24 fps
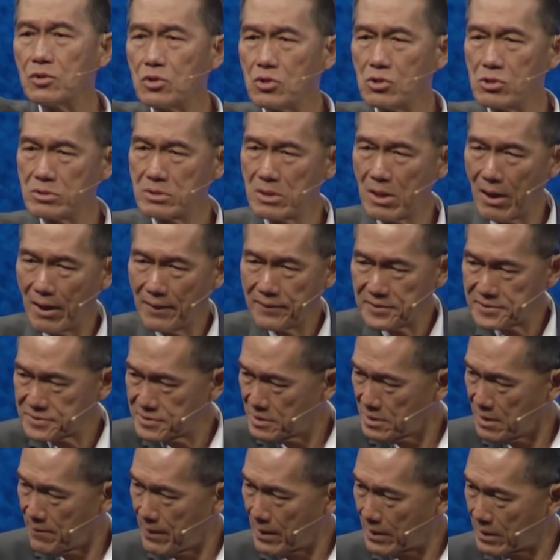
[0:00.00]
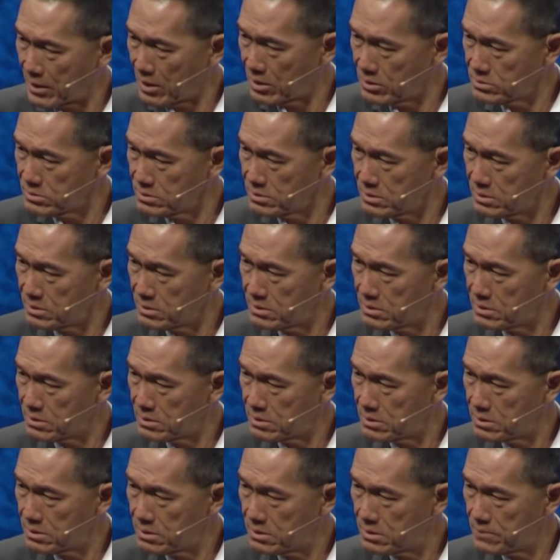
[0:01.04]
Do you now understand the background?
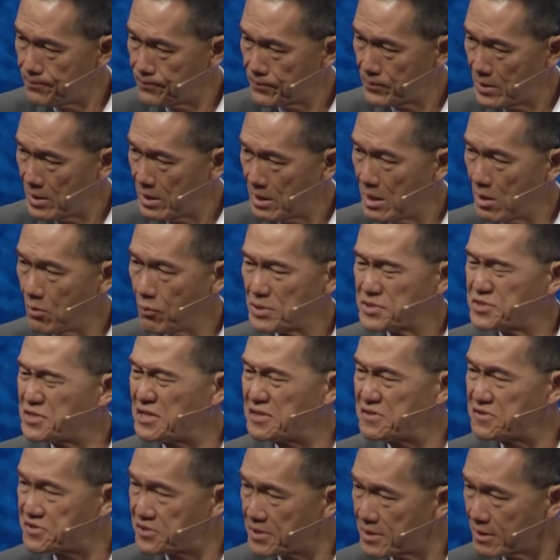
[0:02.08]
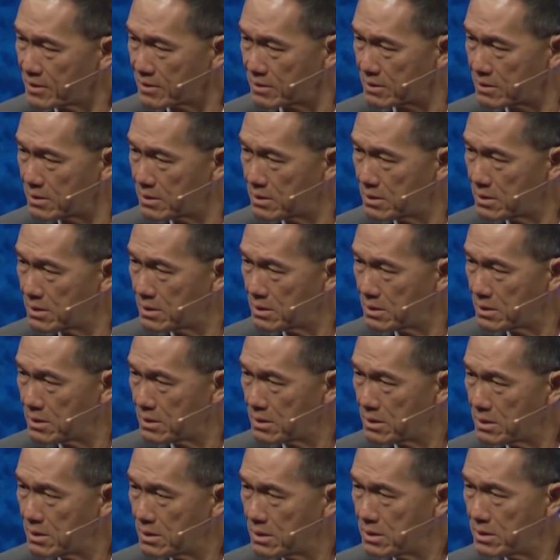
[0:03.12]
He was sincere.
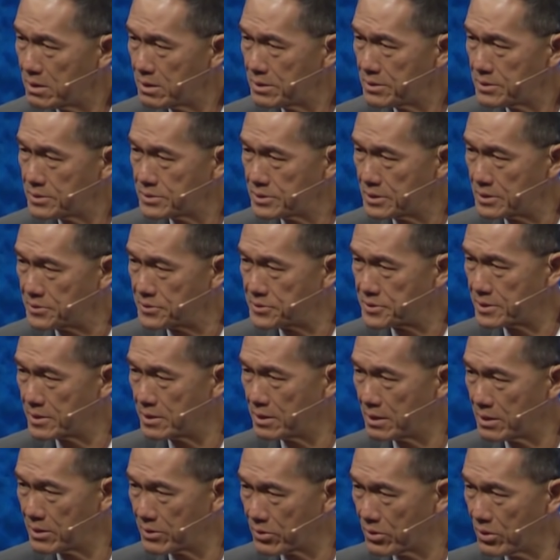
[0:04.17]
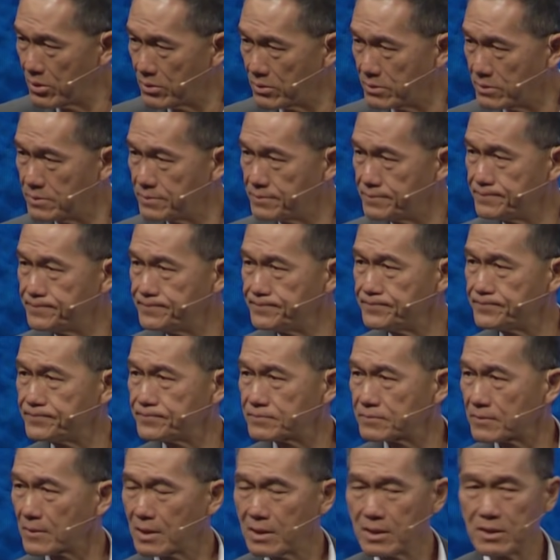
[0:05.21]
Sincerely wrong.
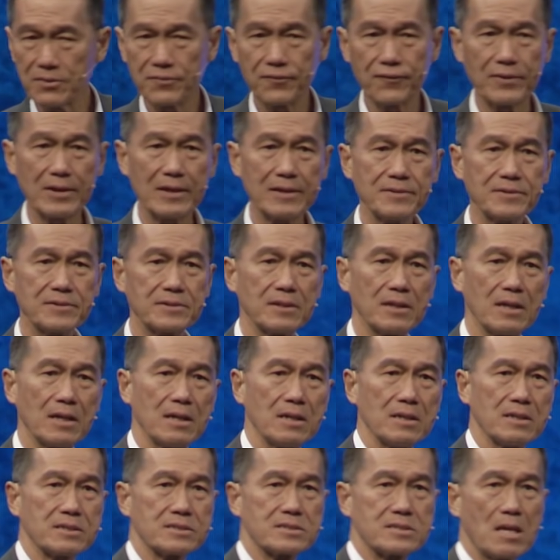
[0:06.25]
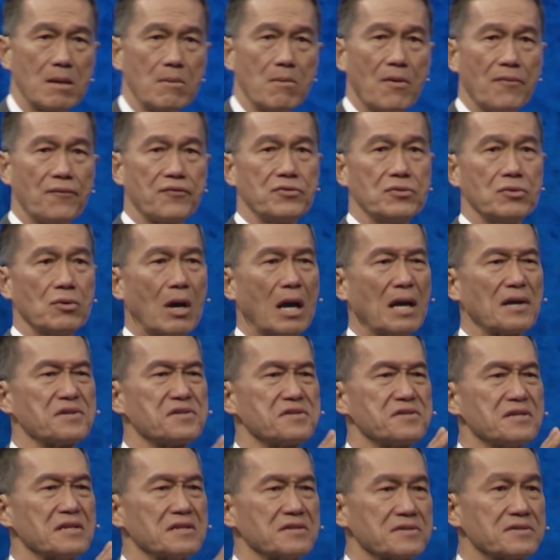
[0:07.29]
Friends, some of you are
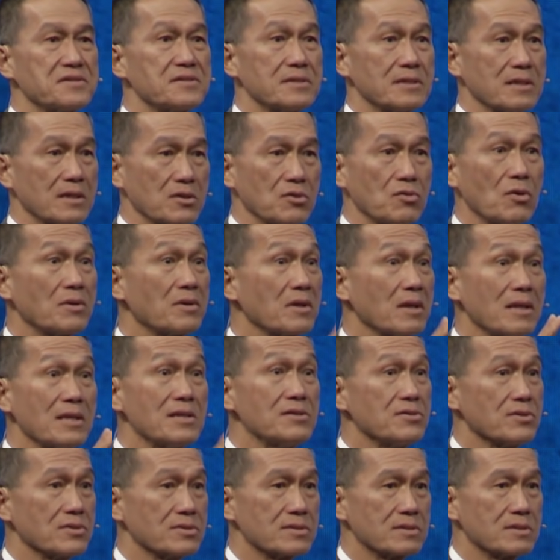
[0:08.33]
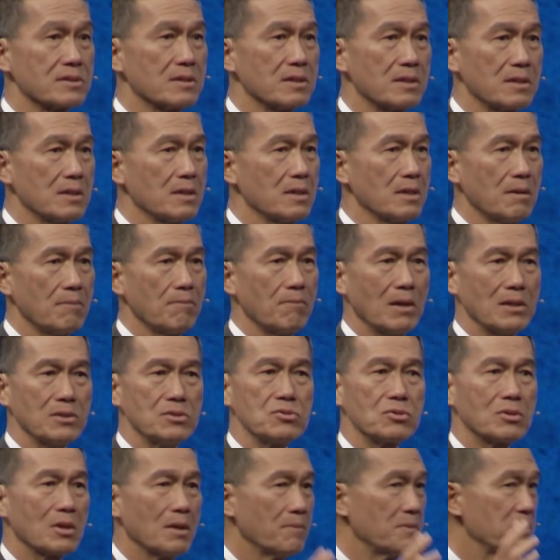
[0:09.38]
sincere. You are religious. But
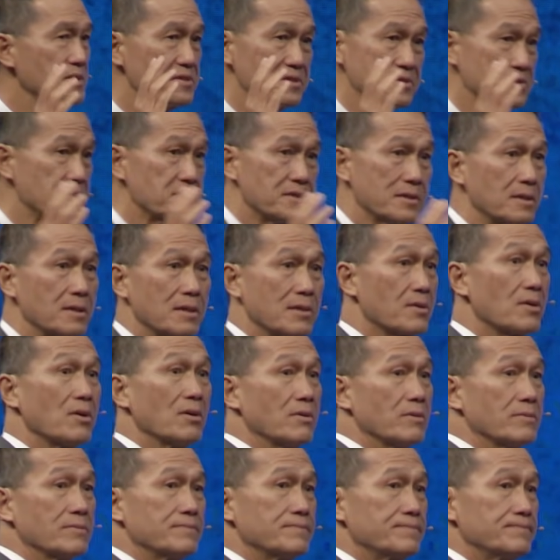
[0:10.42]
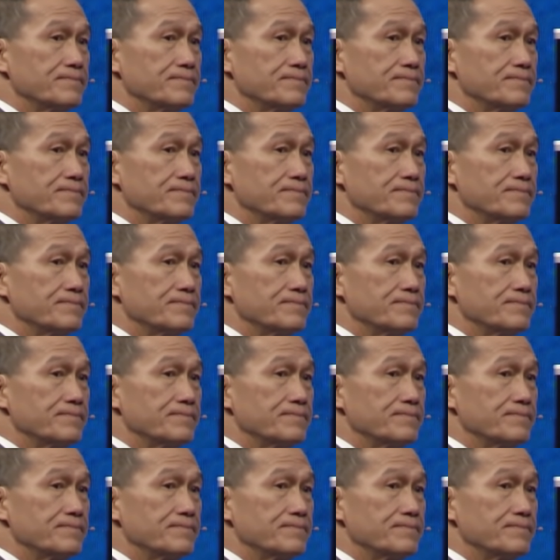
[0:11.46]
you can be sincerely wrong.